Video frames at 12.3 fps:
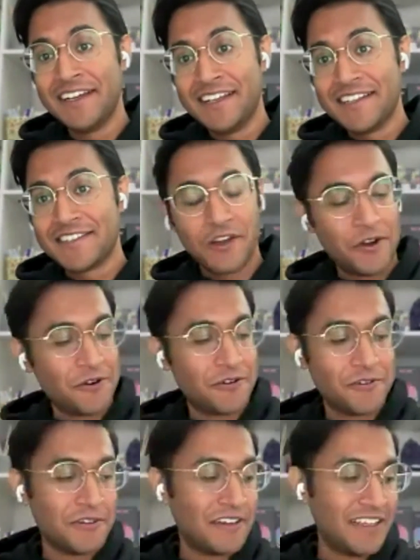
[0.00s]

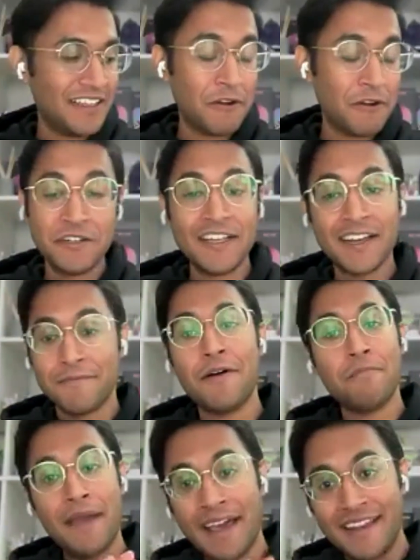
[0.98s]
So when you're talking about
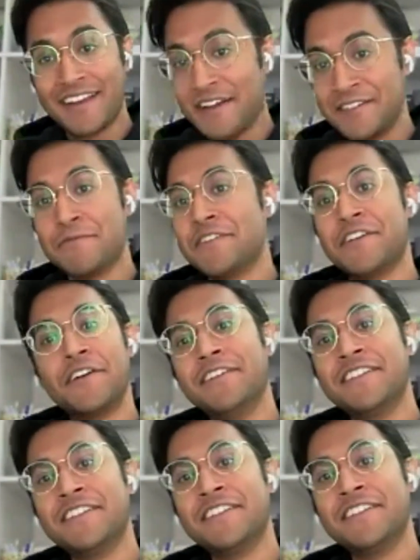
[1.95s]
bad customer
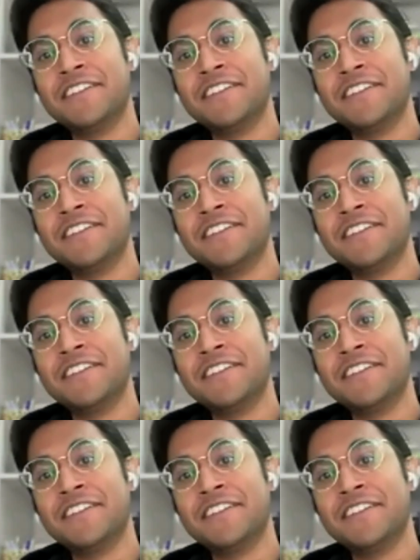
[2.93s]
service,